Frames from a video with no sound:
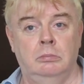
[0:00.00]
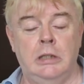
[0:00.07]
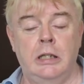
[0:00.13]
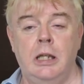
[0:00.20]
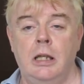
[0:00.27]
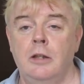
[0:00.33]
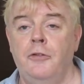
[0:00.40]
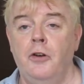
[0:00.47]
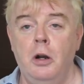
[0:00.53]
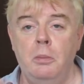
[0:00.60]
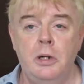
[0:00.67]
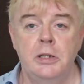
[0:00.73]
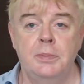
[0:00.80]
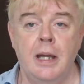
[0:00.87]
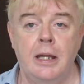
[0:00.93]
They think the
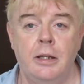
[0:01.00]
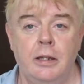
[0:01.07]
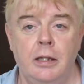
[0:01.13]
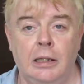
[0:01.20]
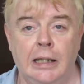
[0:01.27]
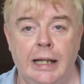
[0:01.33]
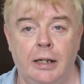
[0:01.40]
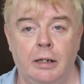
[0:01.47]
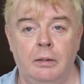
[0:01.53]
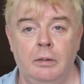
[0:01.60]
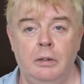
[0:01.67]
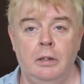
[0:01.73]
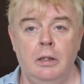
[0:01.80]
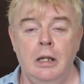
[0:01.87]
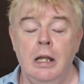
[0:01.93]
former is better than the latter.
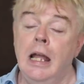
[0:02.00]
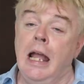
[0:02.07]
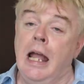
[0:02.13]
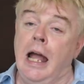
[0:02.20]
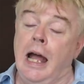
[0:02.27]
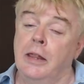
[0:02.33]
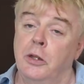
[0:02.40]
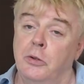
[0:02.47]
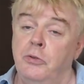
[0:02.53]
And